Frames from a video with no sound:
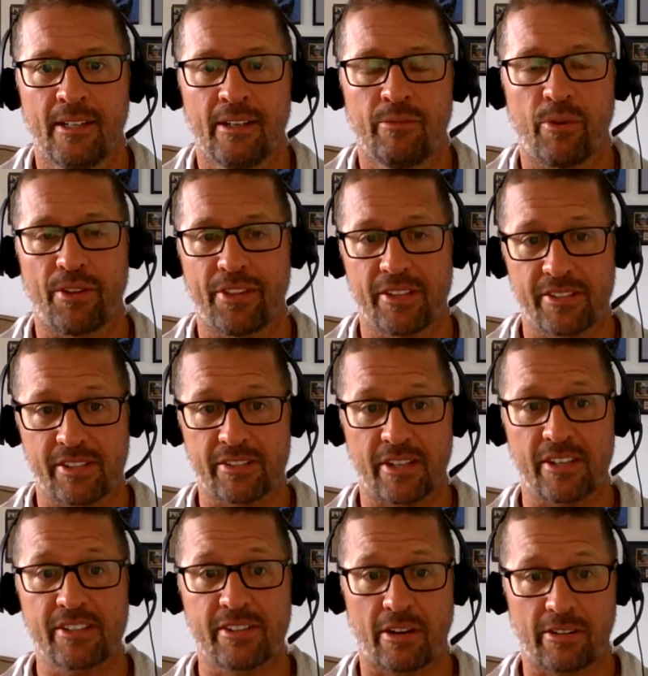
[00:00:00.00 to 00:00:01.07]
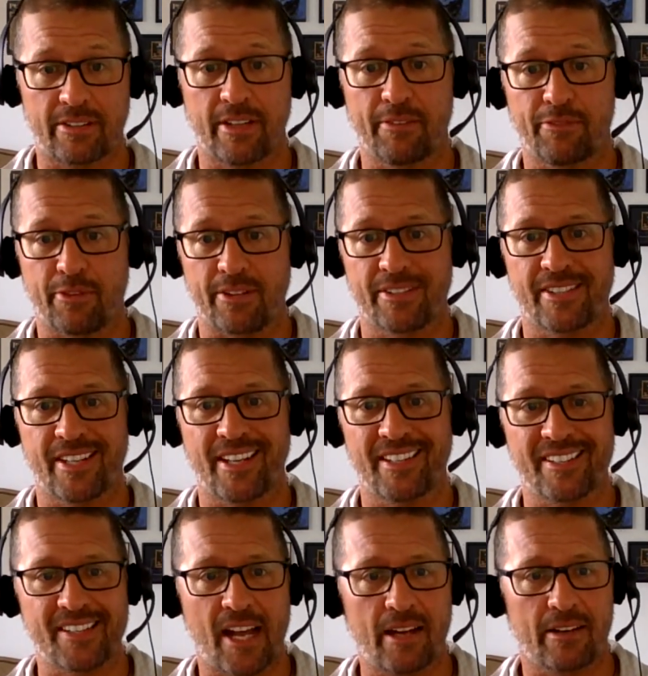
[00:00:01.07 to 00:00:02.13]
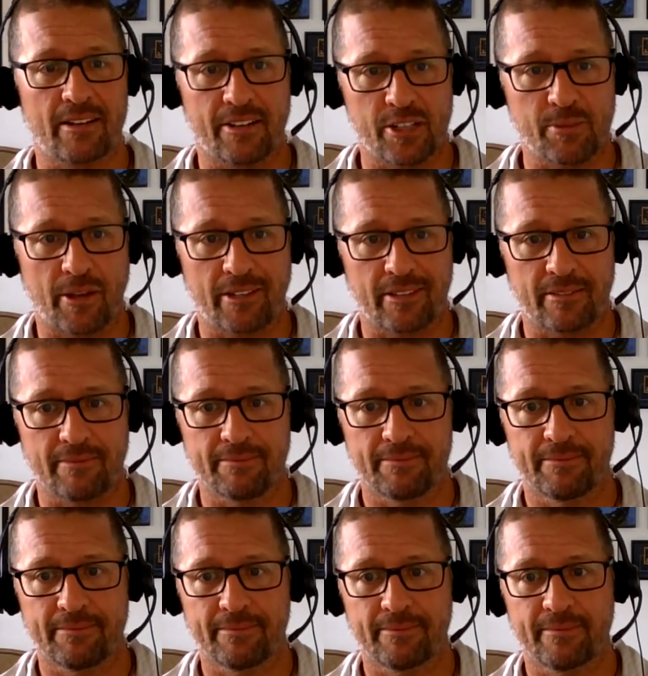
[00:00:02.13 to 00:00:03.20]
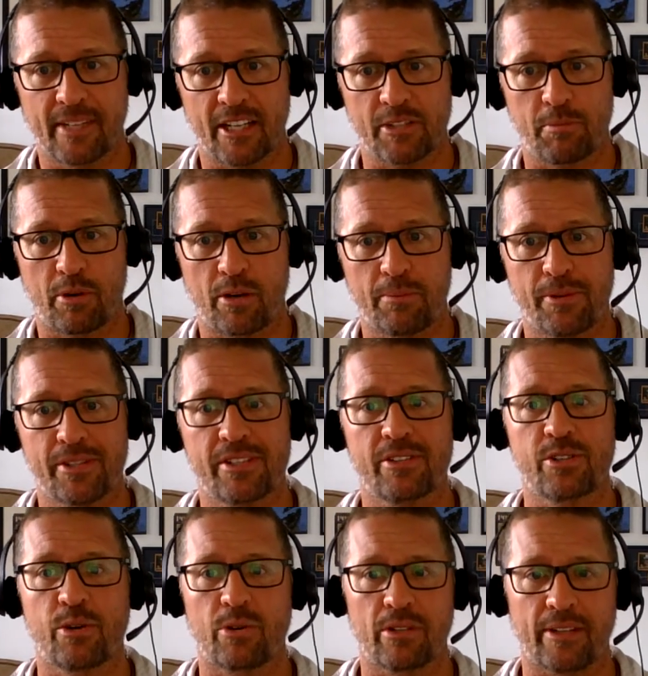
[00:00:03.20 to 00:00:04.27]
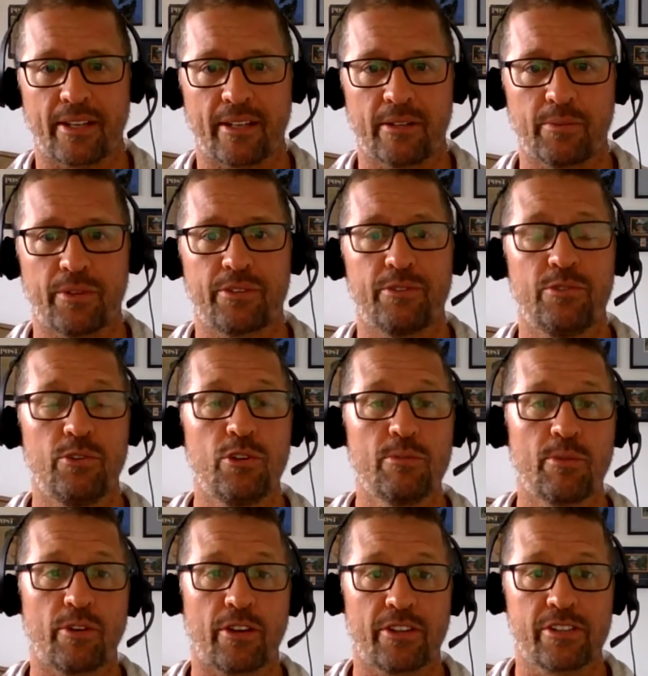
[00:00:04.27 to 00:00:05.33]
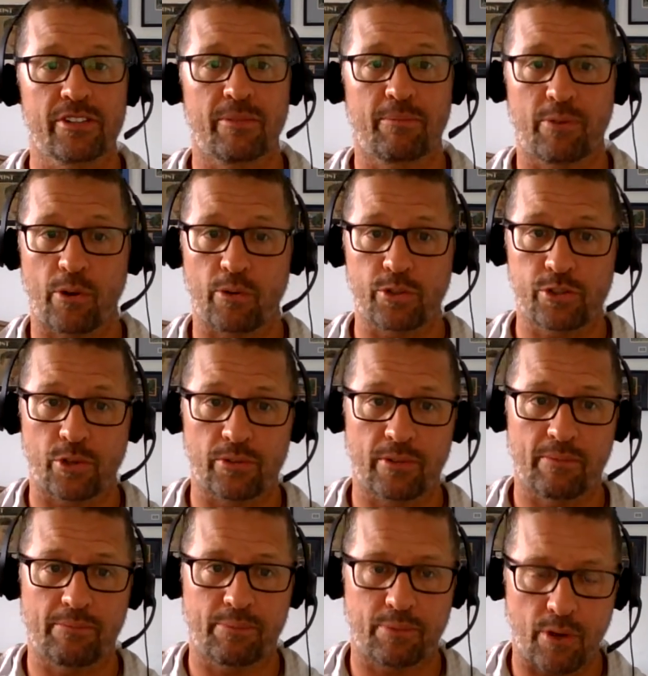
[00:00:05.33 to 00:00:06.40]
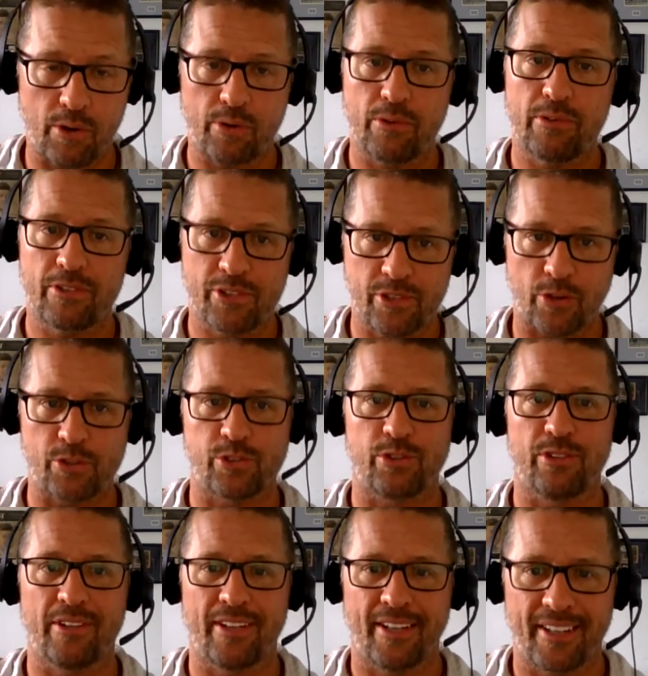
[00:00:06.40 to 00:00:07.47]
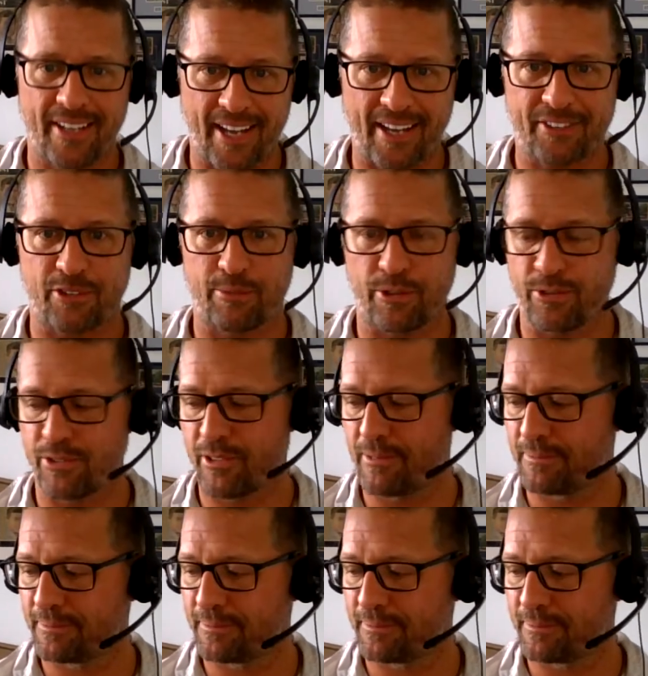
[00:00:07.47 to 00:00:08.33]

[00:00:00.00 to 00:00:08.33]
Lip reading: While this is a stark difference, it is not unexpected, as purpose is correlated with numerous pro-social attributes.